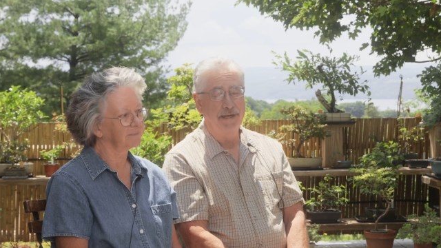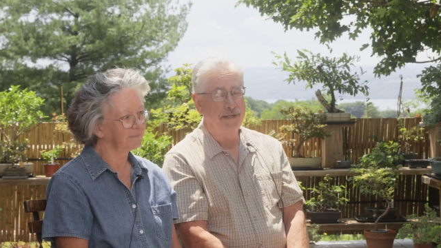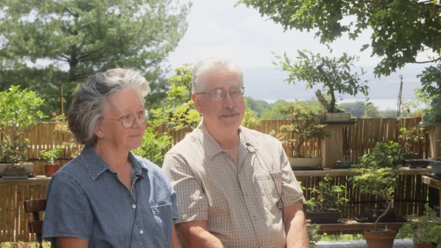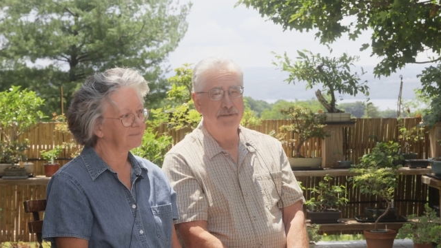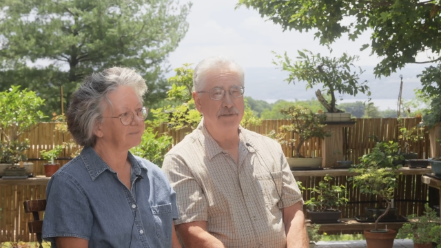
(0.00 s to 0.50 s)

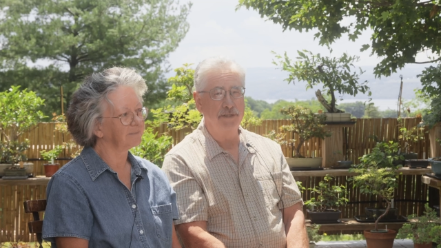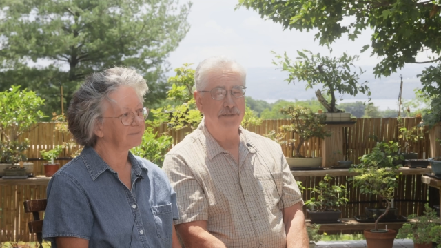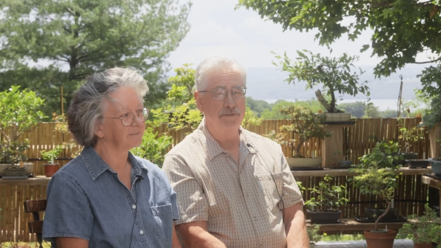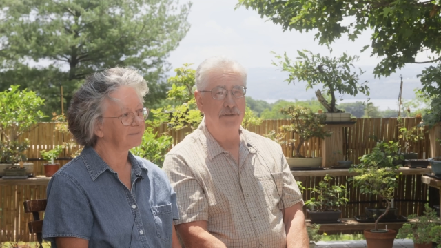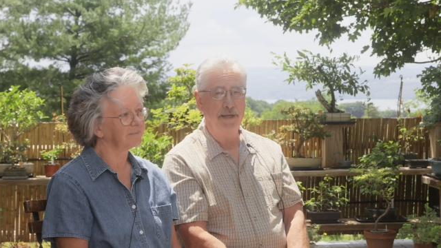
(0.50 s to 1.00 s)
Speaker 1: I'd
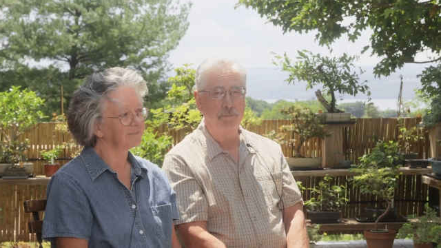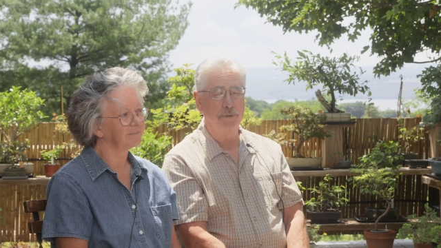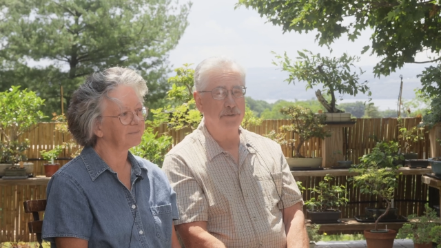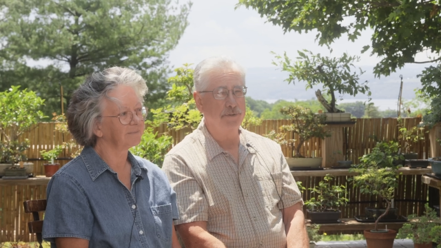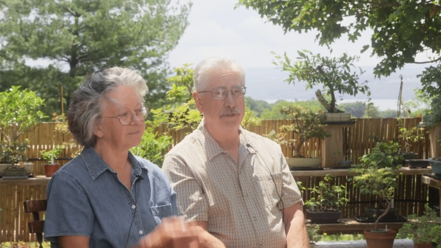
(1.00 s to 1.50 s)
suggest to that
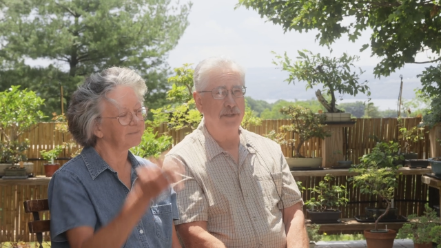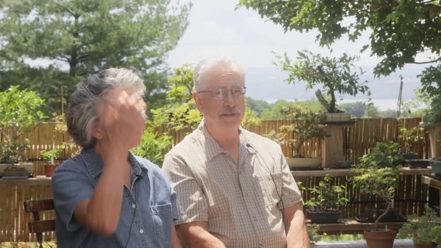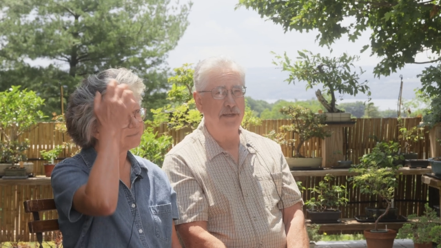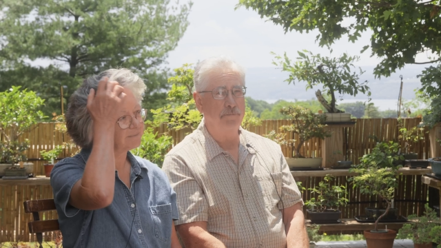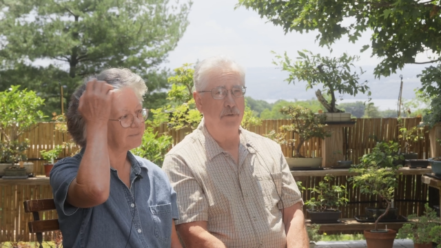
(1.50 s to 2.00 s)
person that
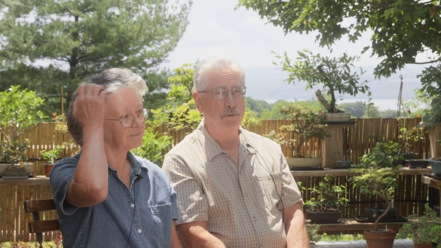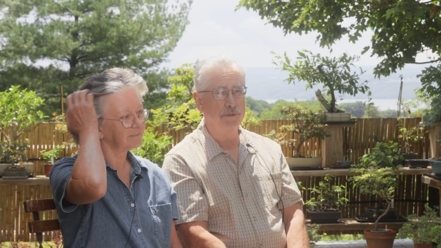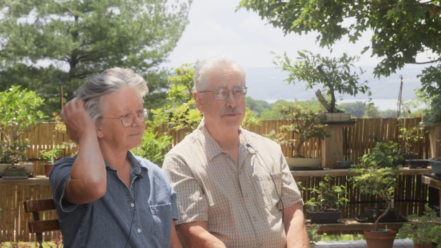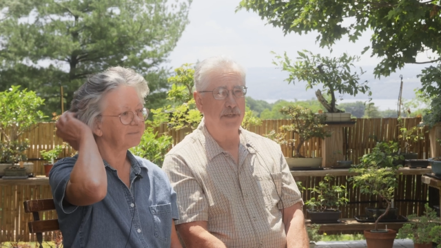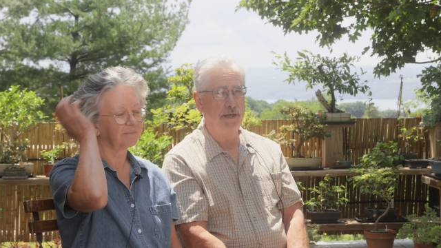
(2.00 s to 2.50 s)
they
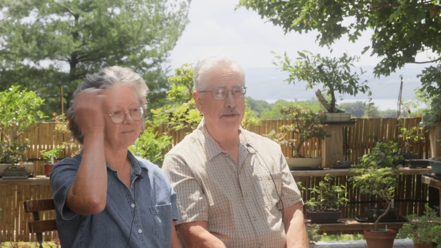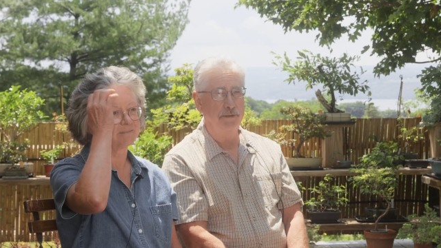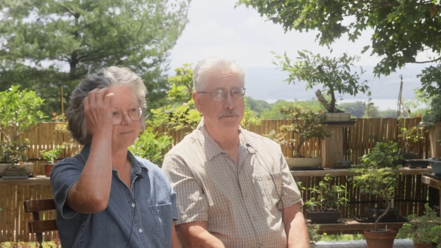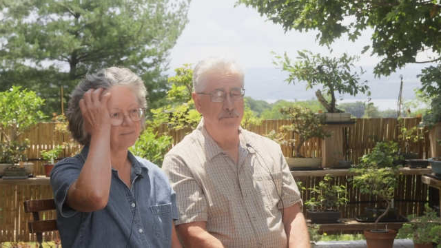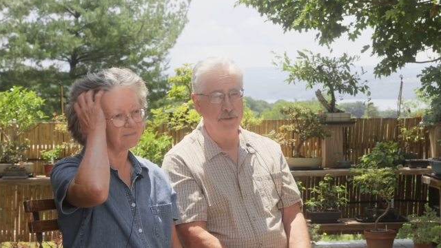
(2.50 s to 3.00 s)
focus
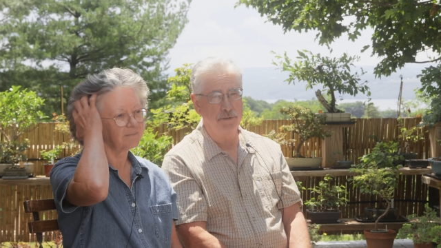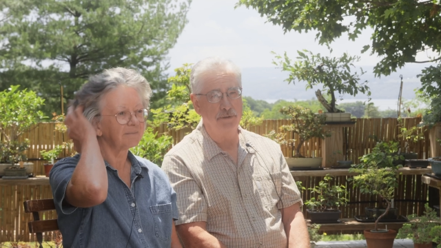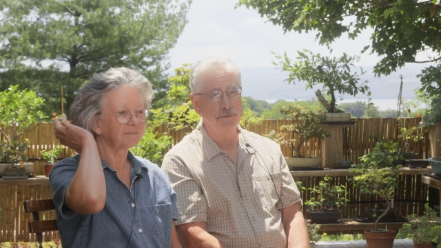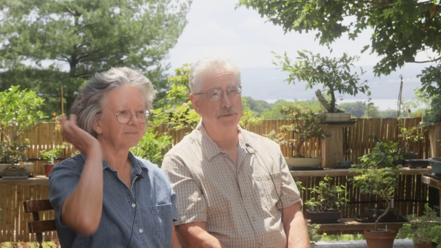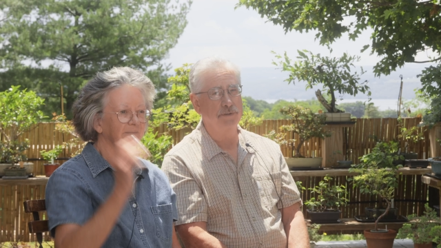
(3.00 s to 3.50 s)
on the
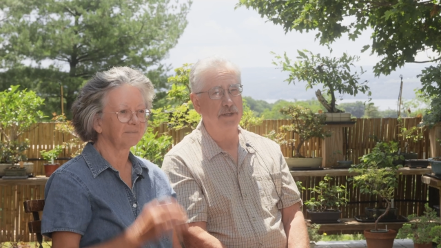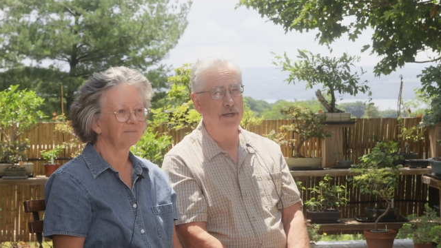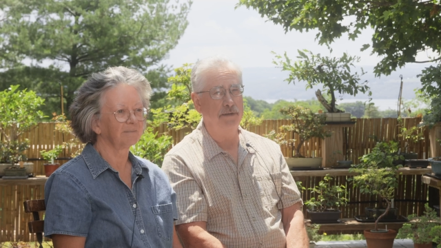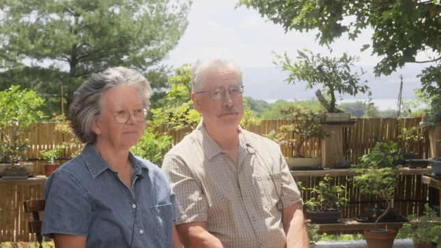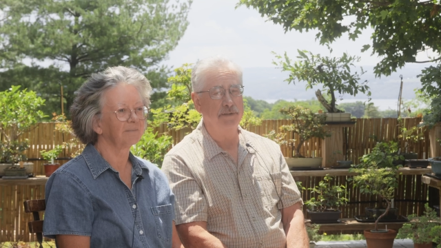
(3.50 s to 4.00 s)
viticulture
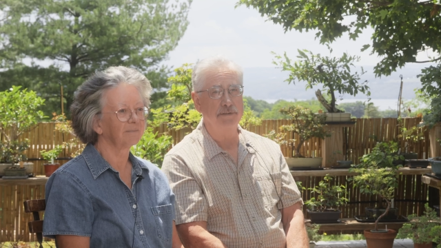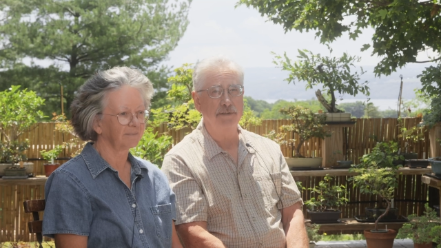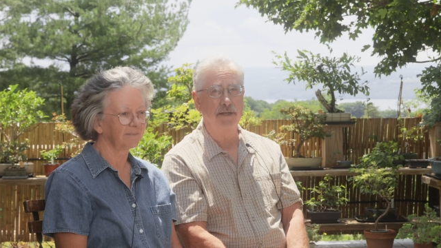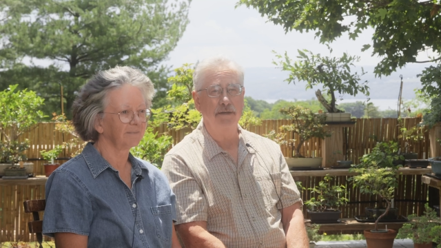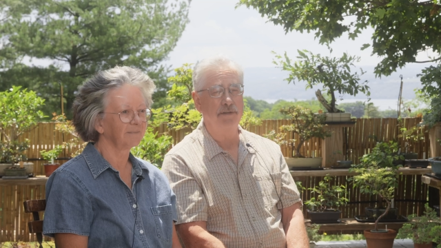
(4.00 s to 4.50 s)
side of it
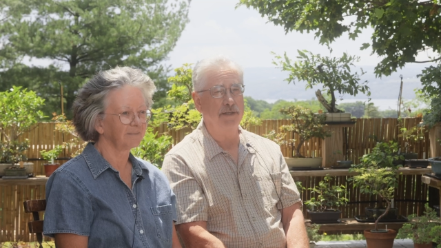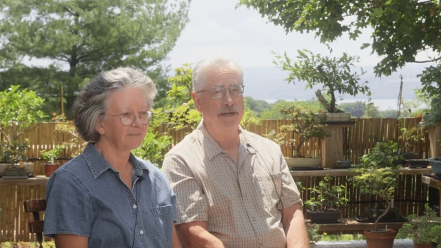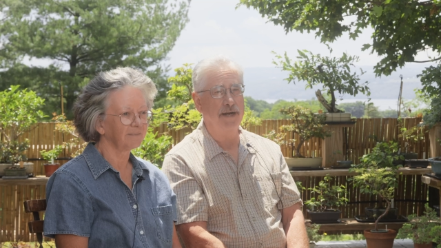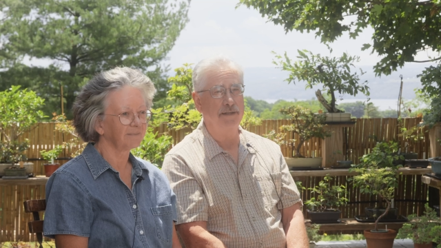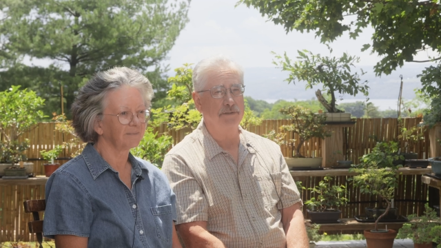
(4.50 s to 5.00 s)
instead of the
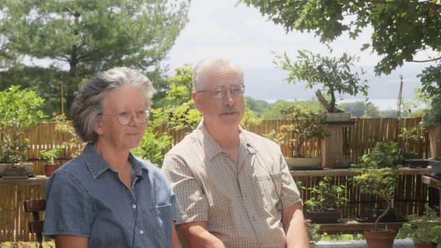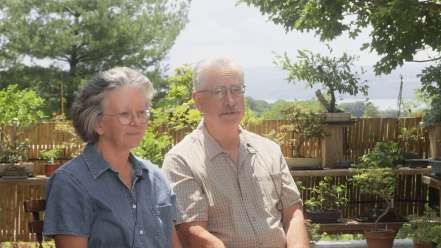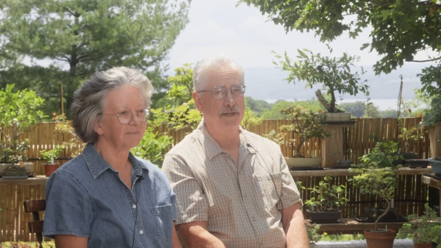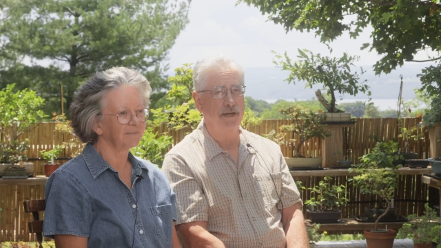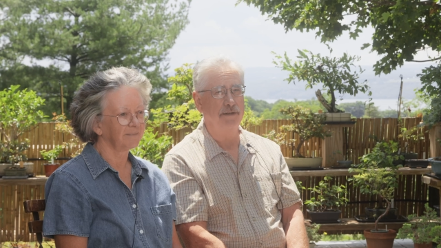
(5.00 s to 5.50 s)
enology
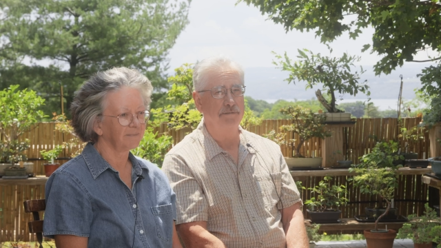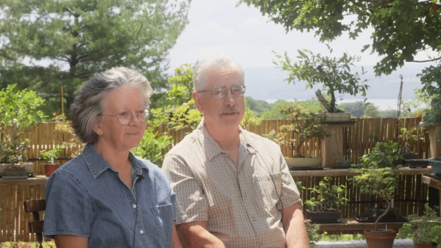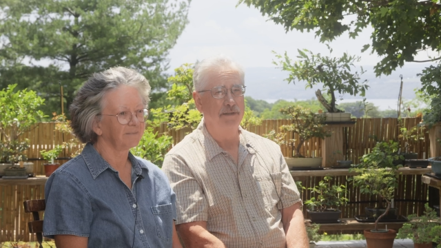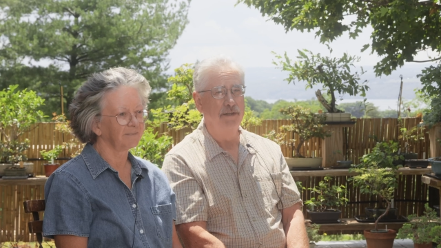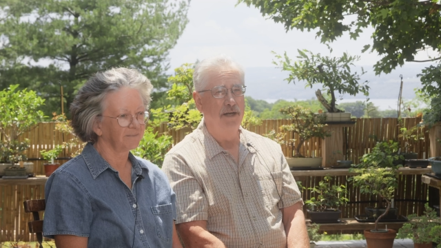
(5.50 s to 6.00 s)
side of it.